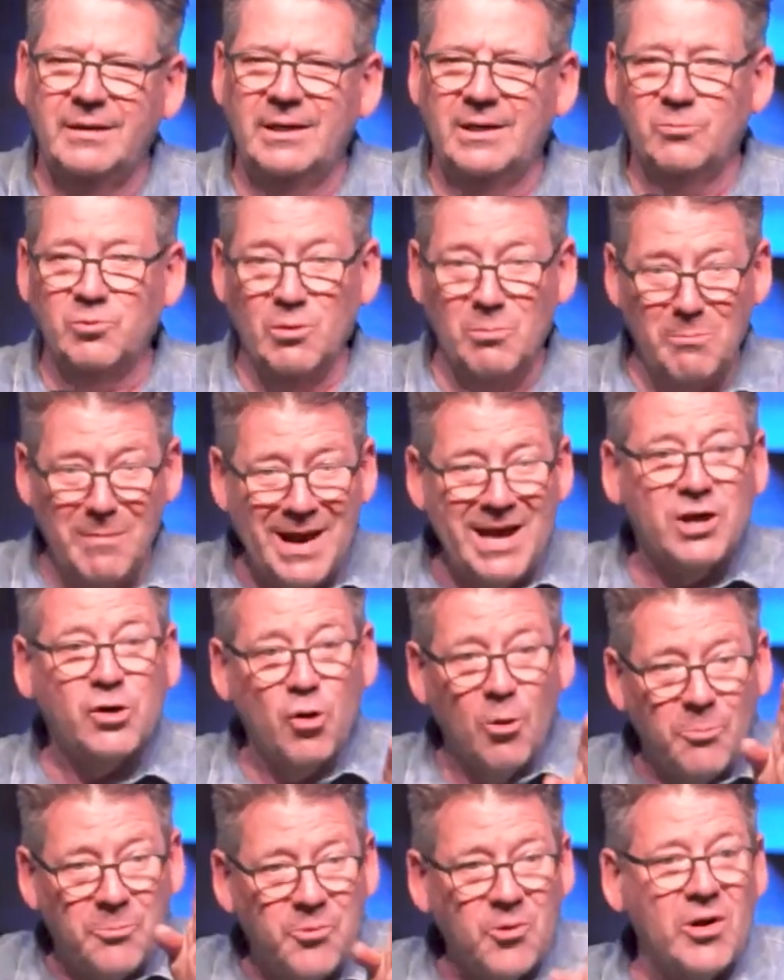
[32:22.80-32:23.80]
It will make
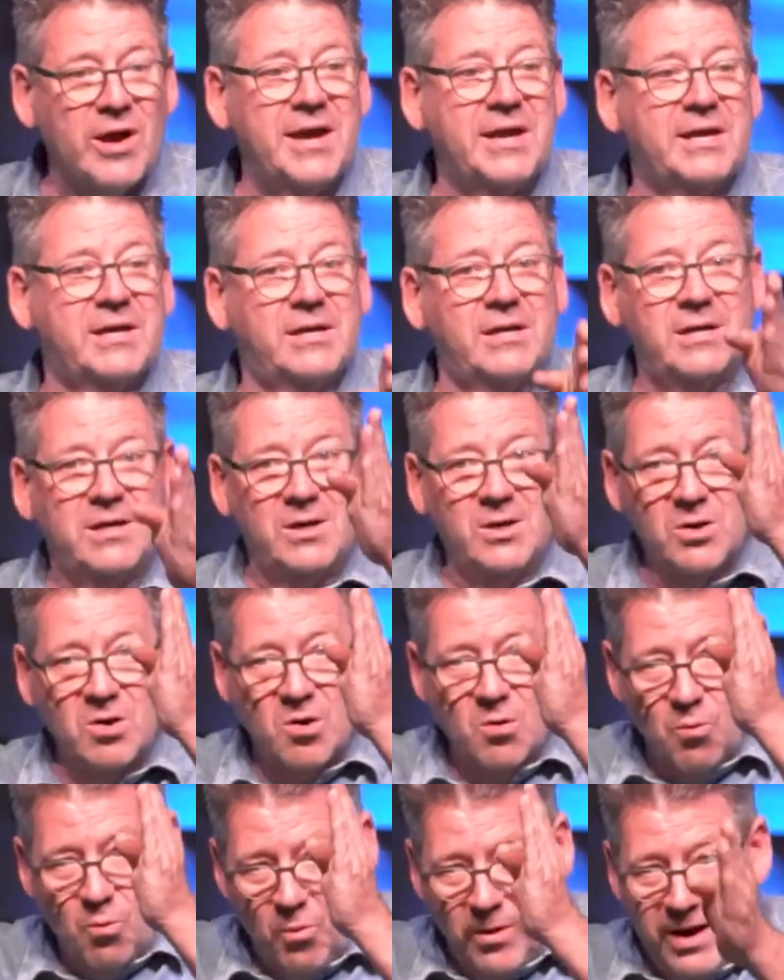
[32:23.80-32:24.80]
or break
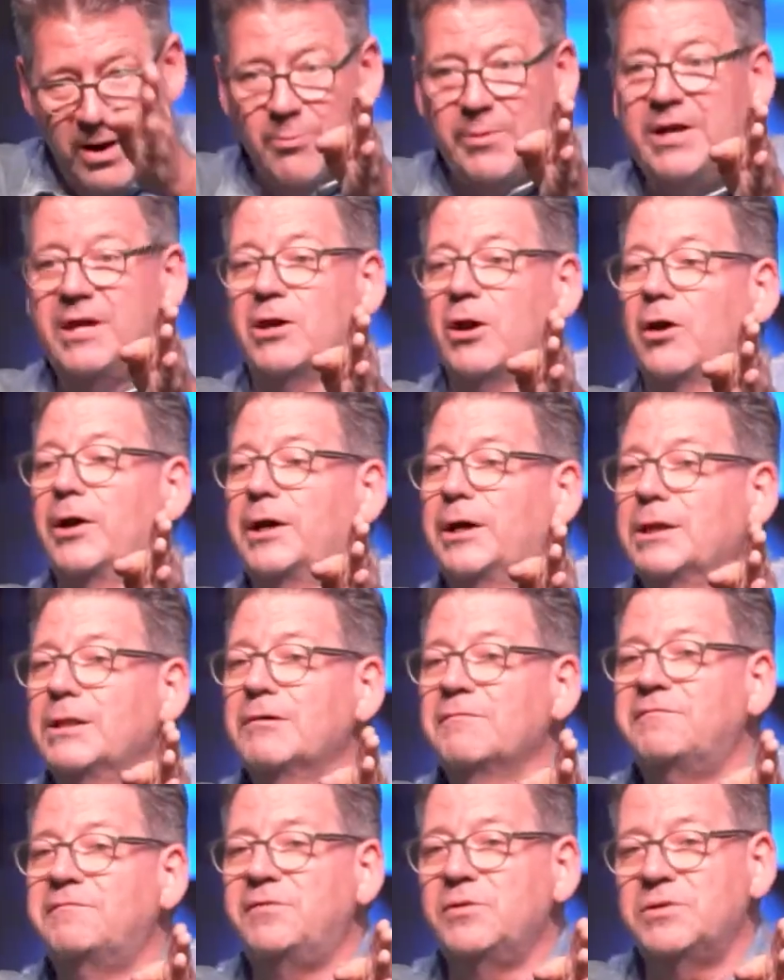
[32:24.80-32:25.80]
where we're going in
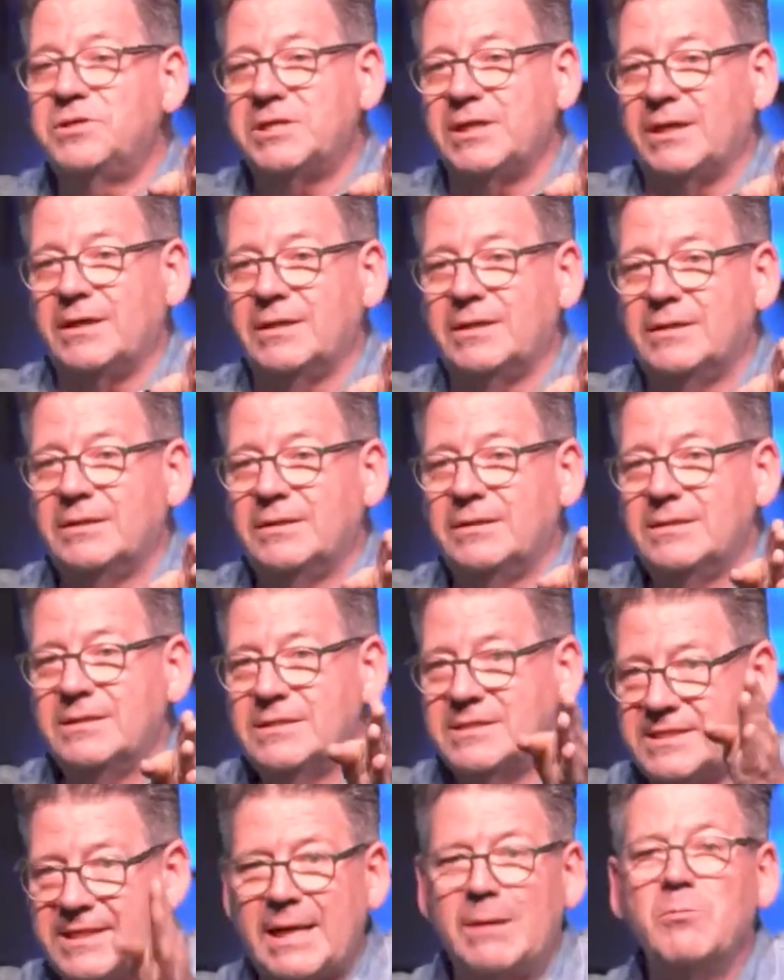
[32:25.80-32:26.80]
the future.
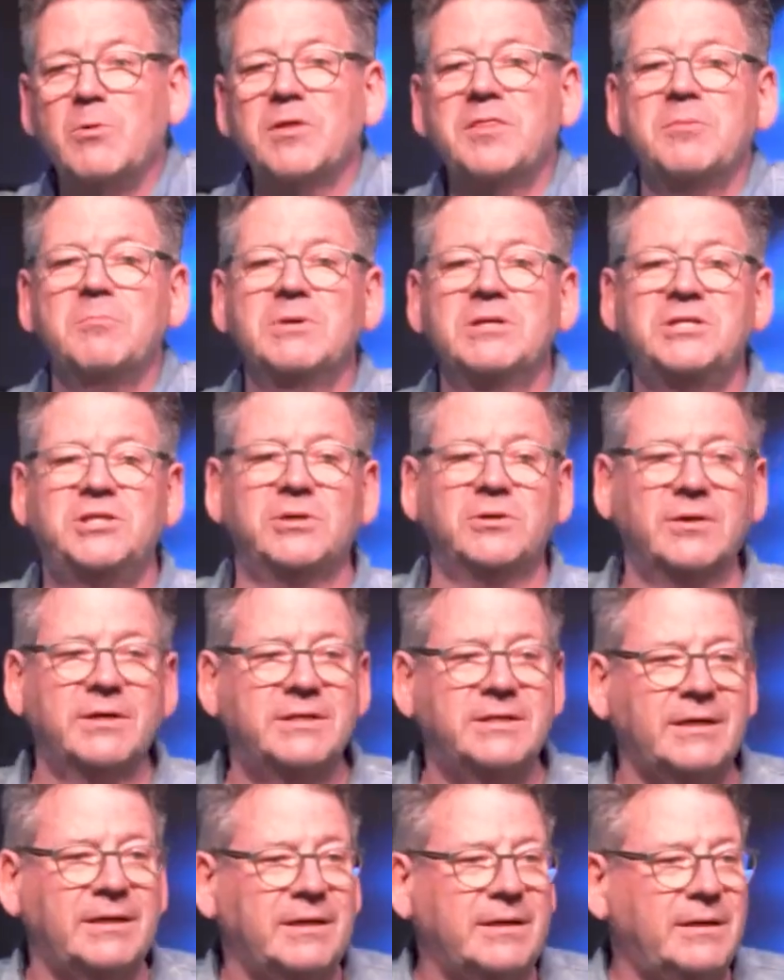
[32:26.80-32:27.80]
Same with
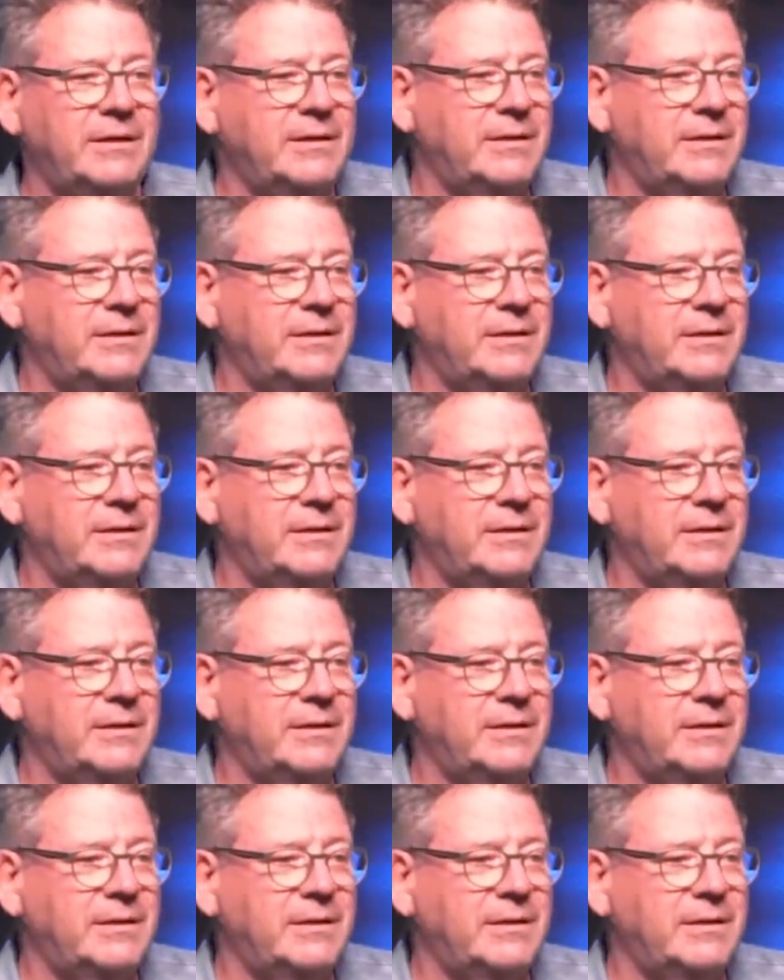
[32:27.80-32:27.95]
maturity.